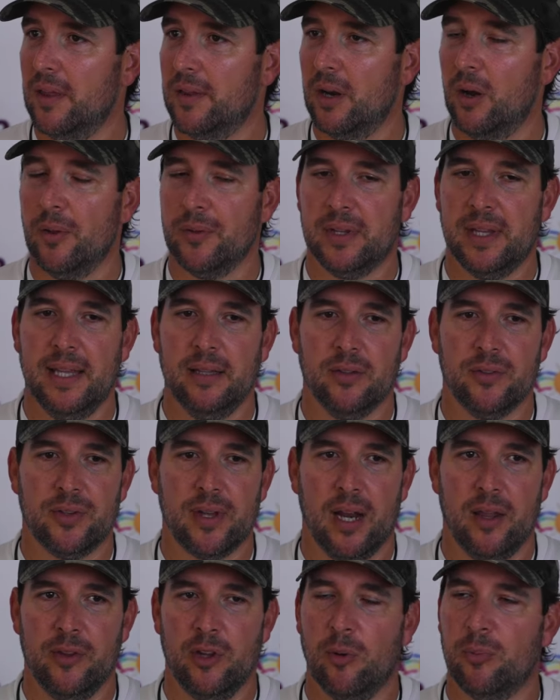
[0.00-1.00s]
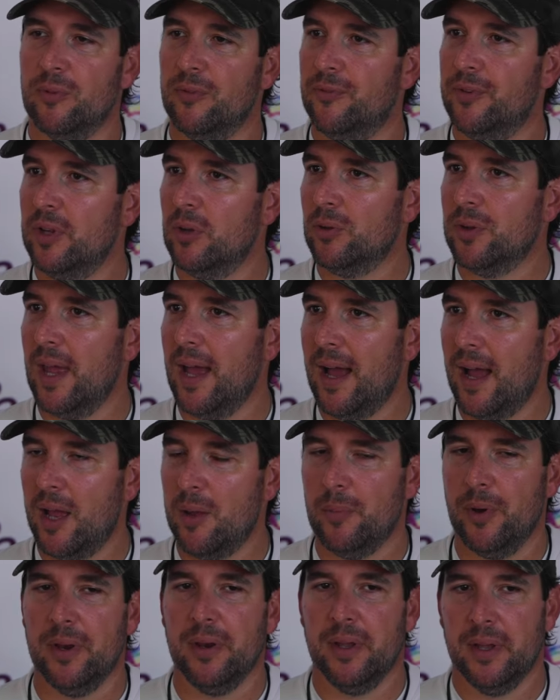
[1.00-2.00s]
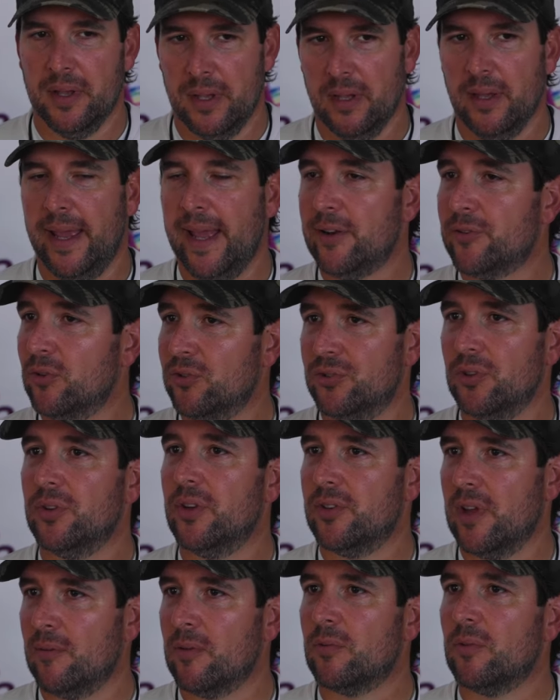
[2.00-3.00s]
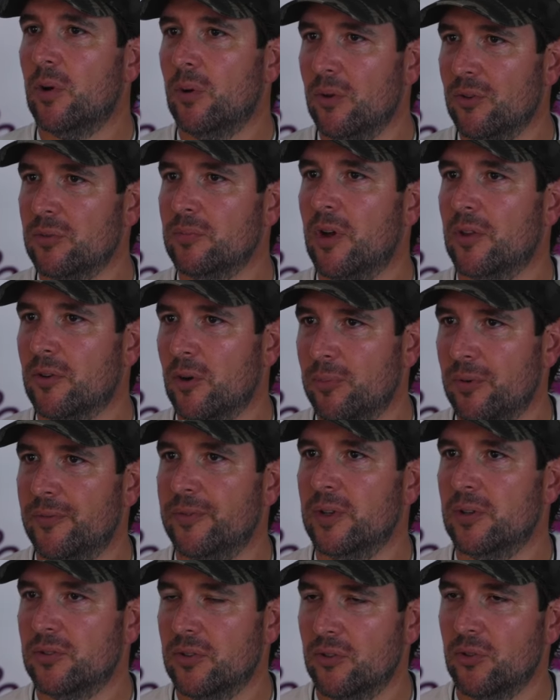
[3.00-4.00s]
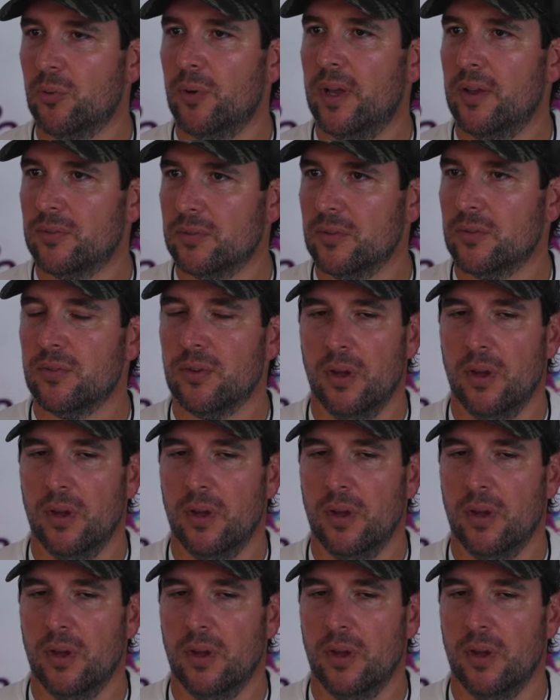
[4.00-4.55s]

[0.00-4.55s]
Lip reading: You know, and Keelan's kind of the open field guy, but Andrew still does have a role in some other open field situations.